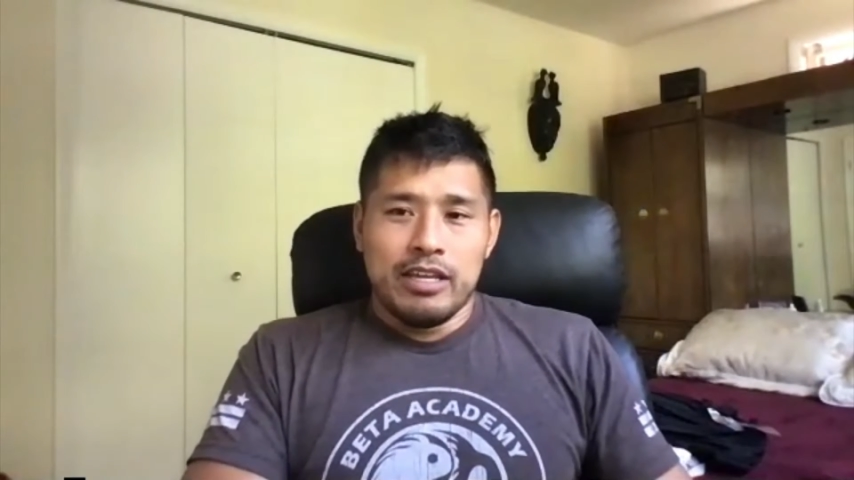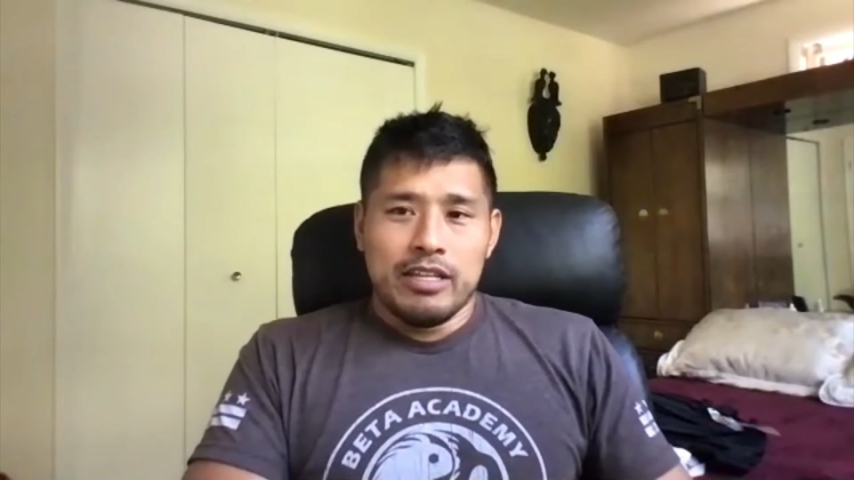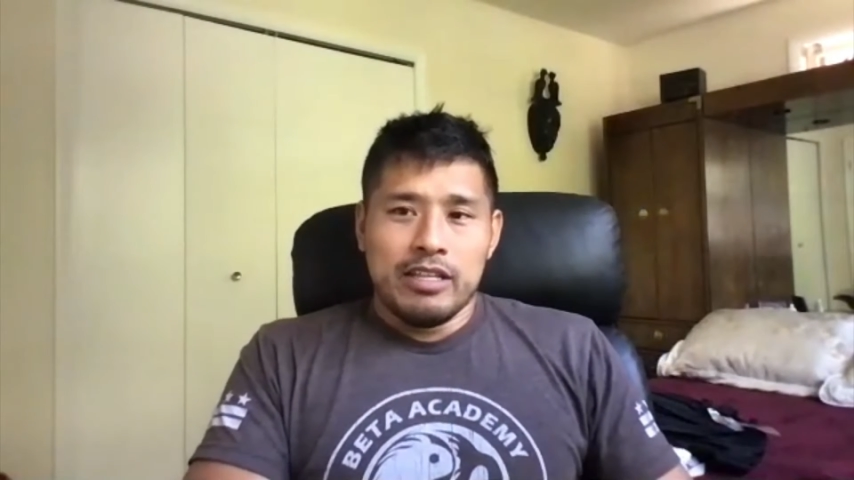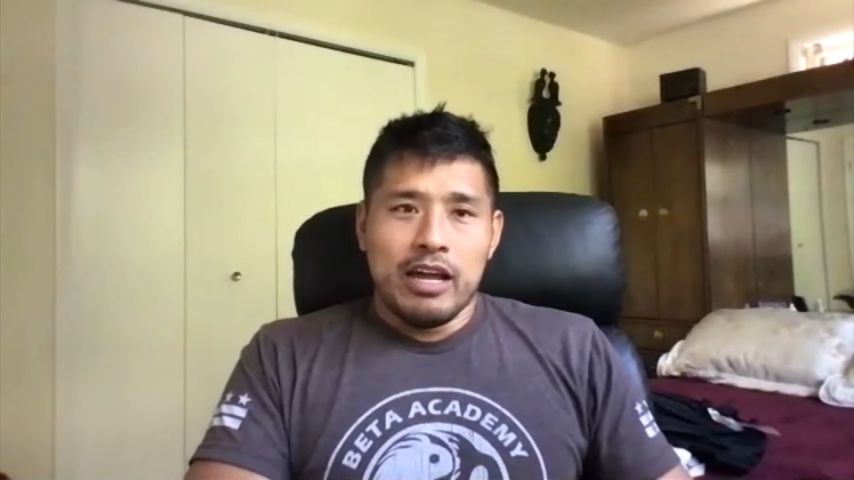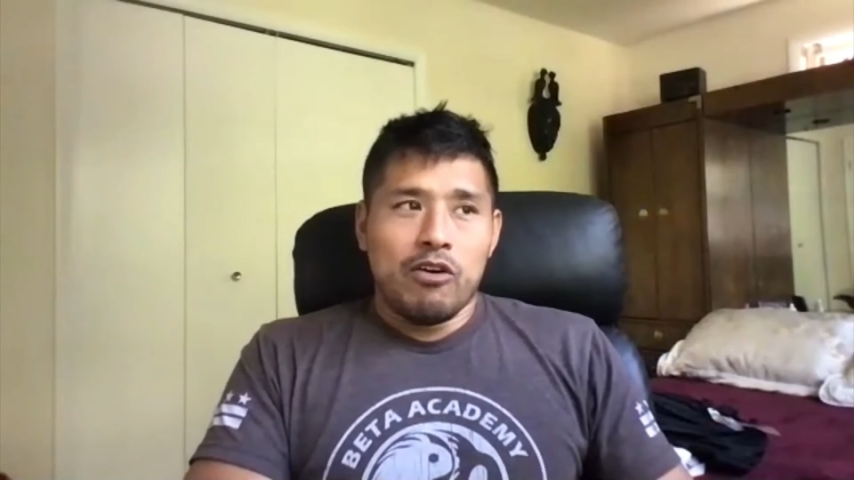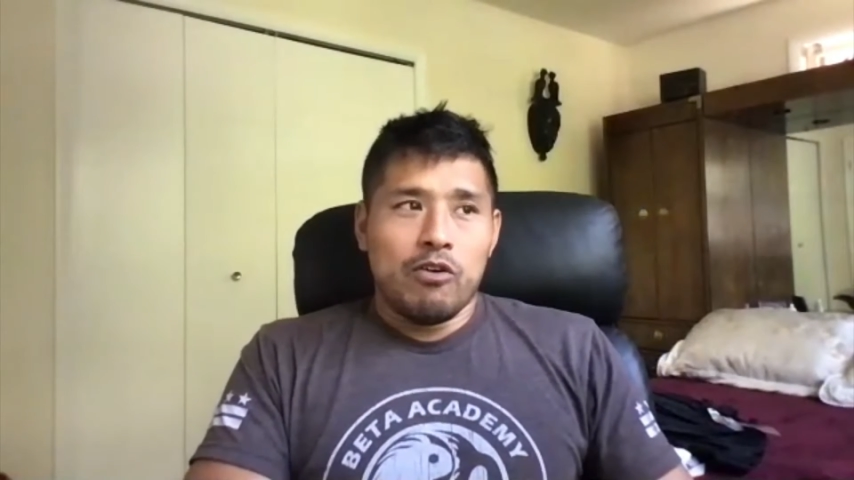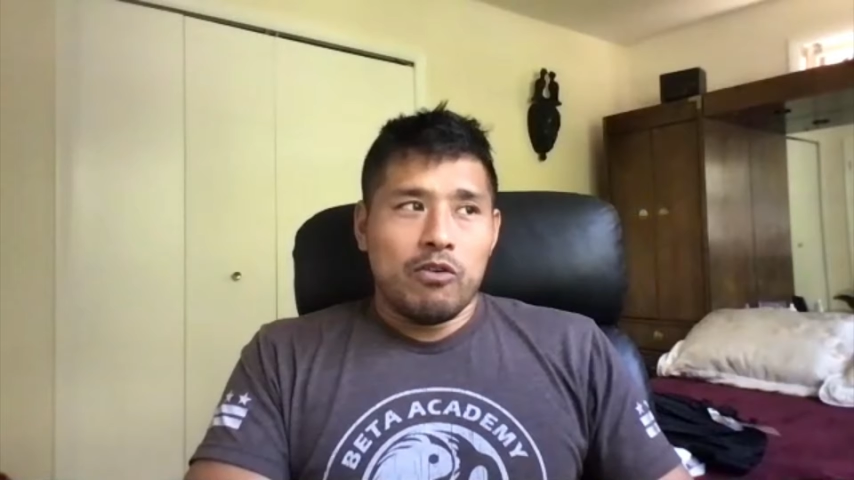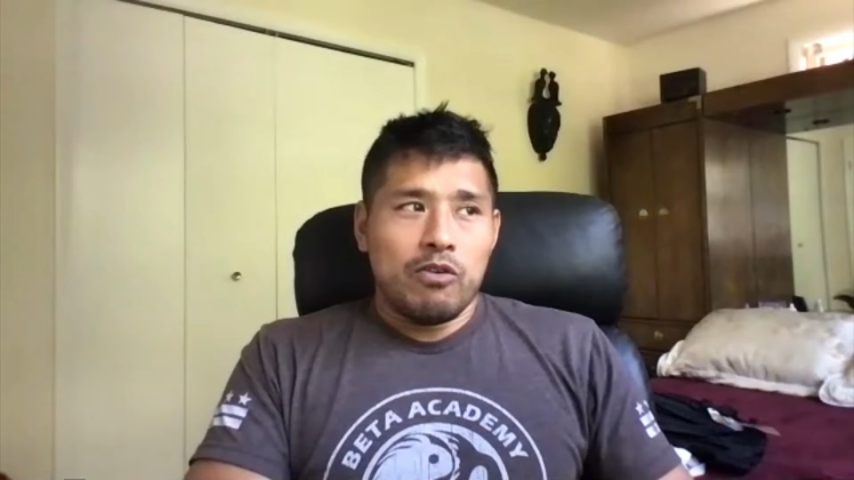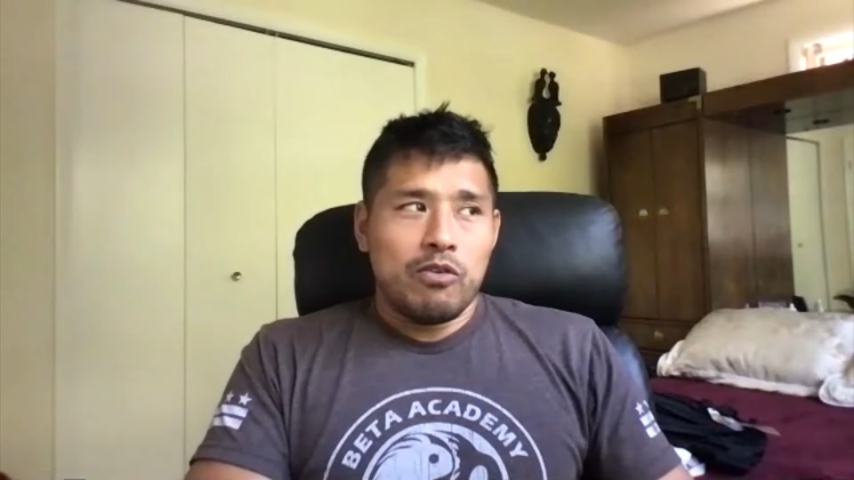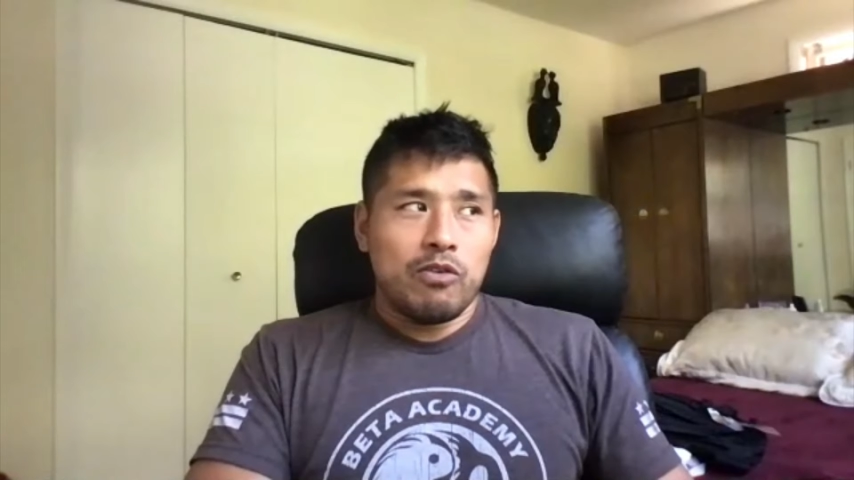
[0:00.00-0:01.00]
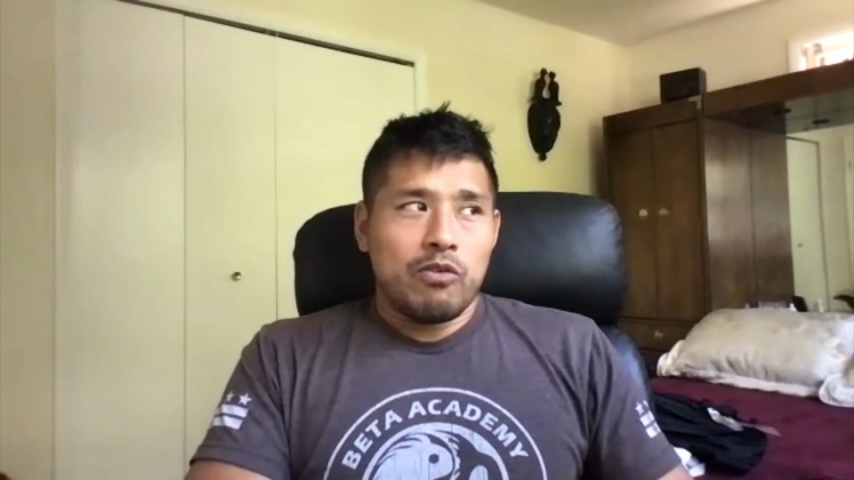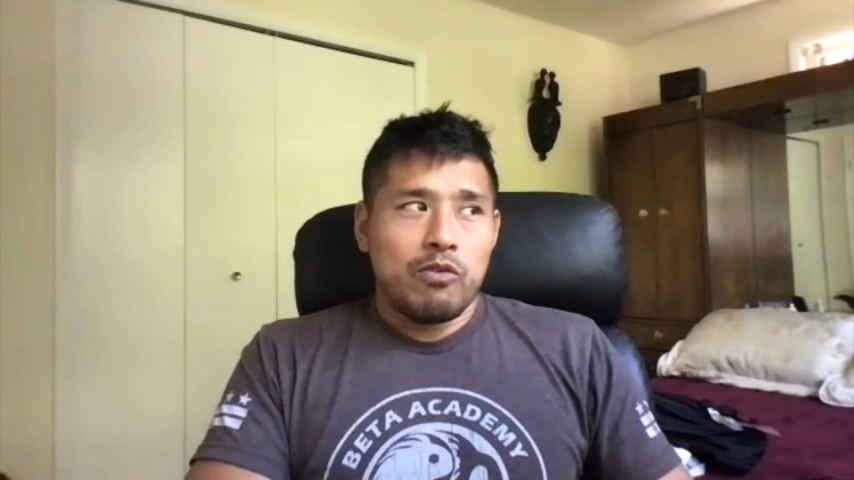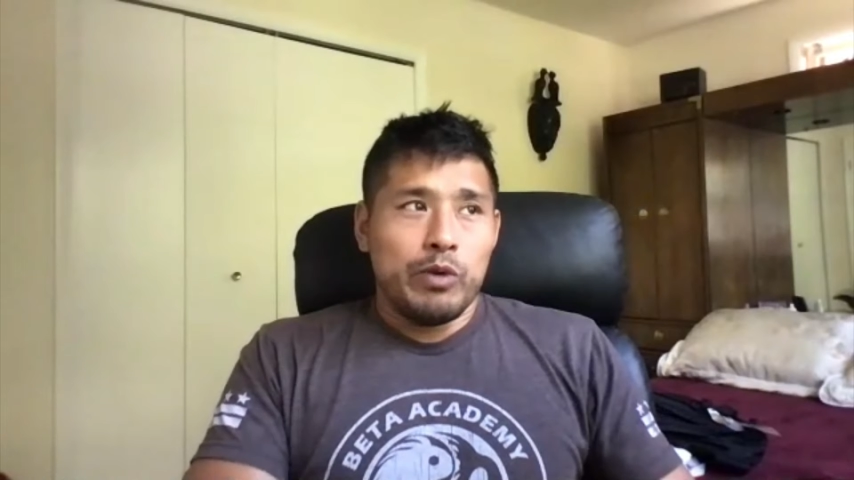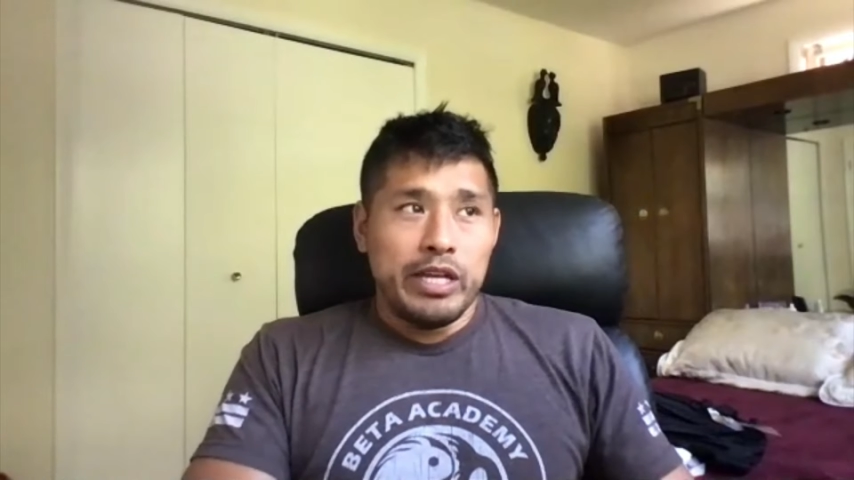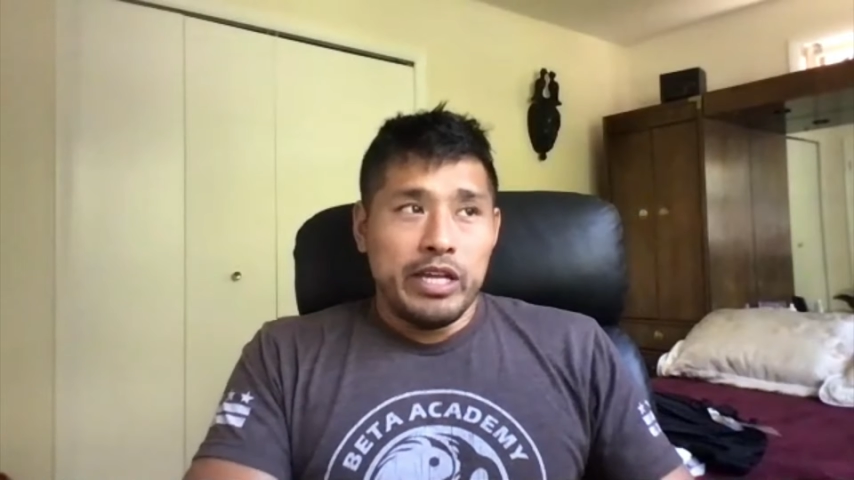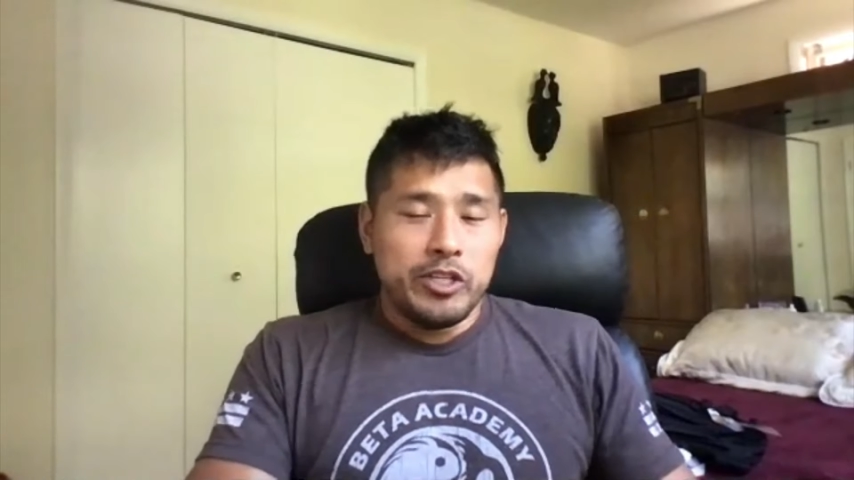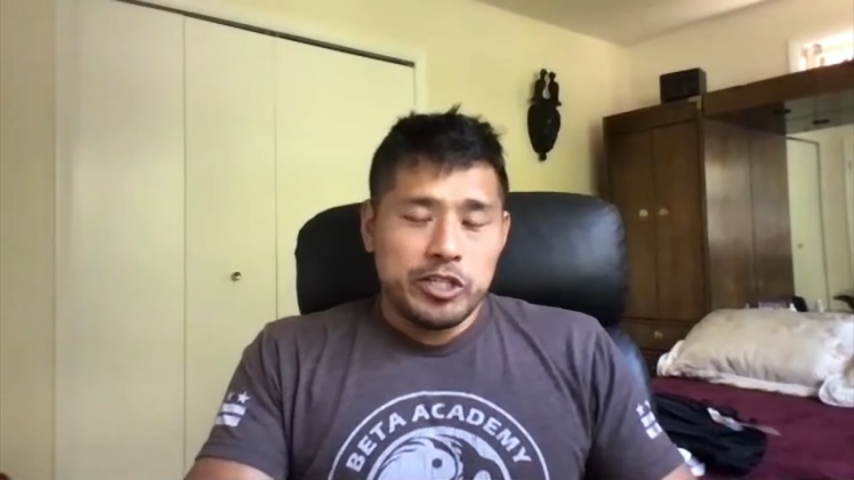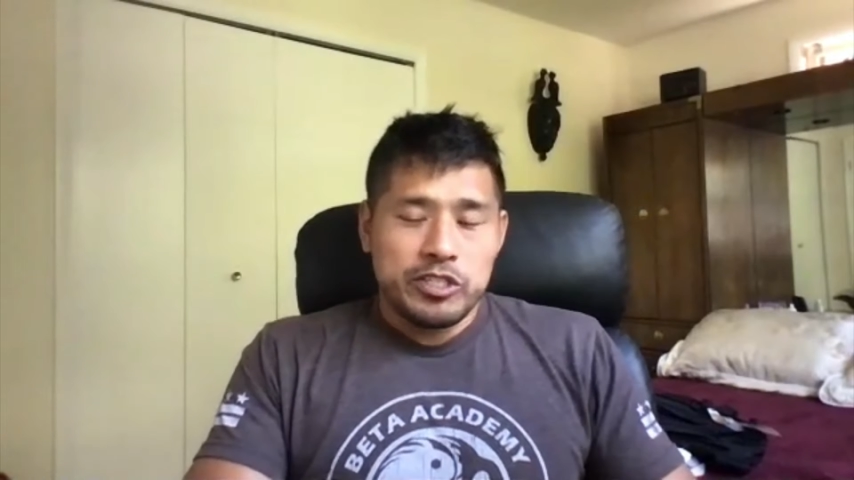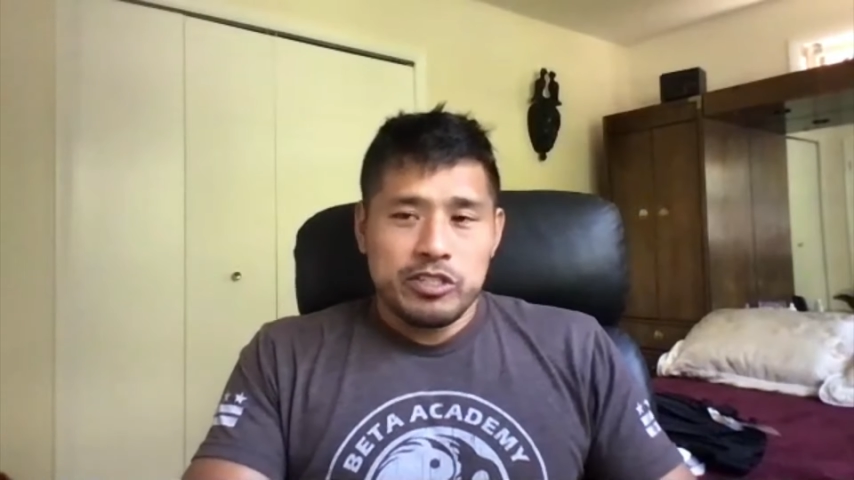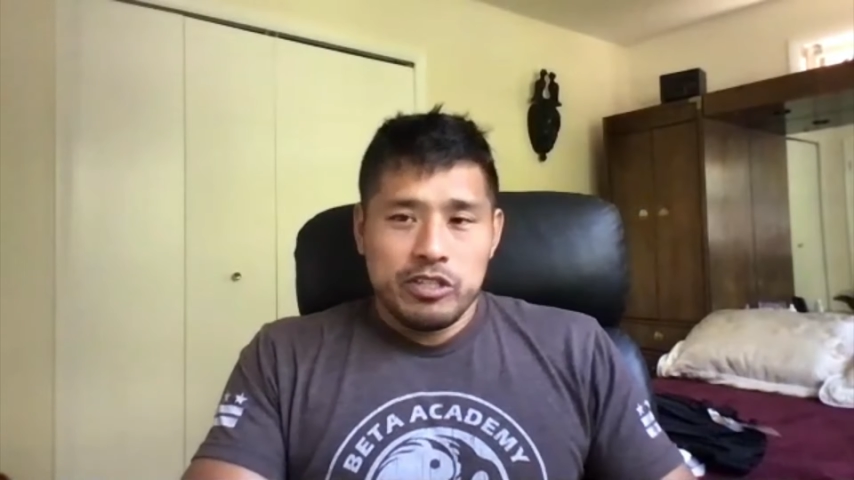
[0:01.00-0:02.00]
now
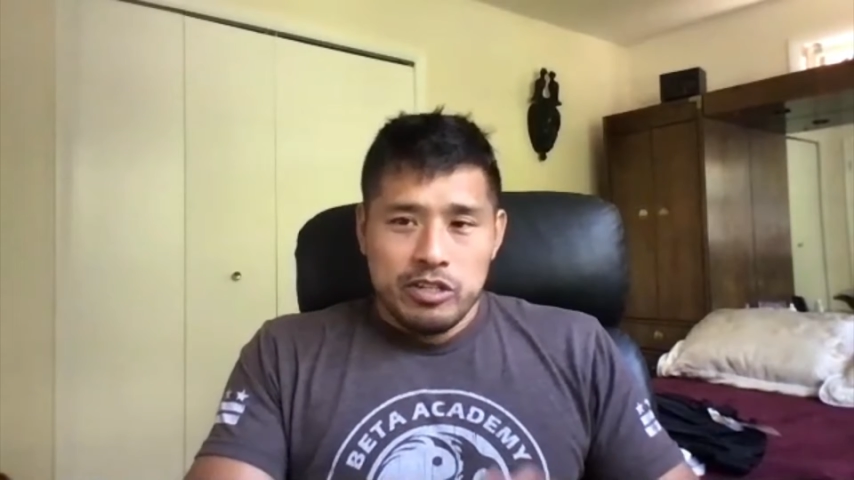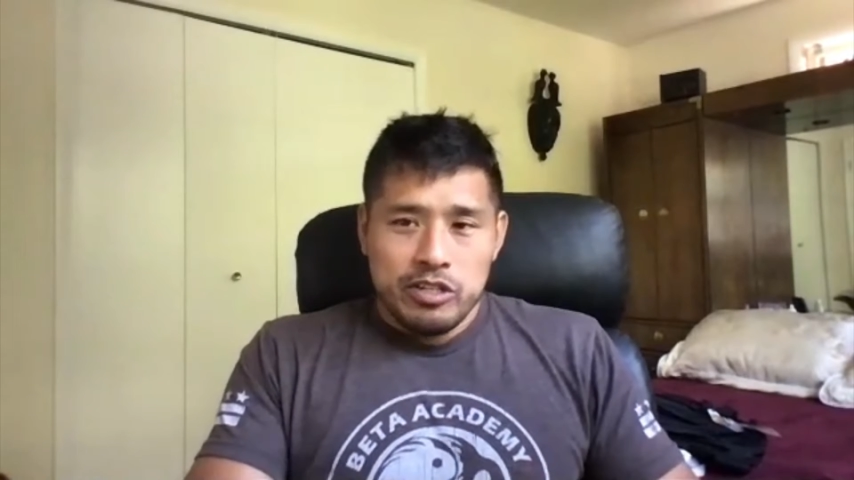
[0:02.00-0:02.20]
it's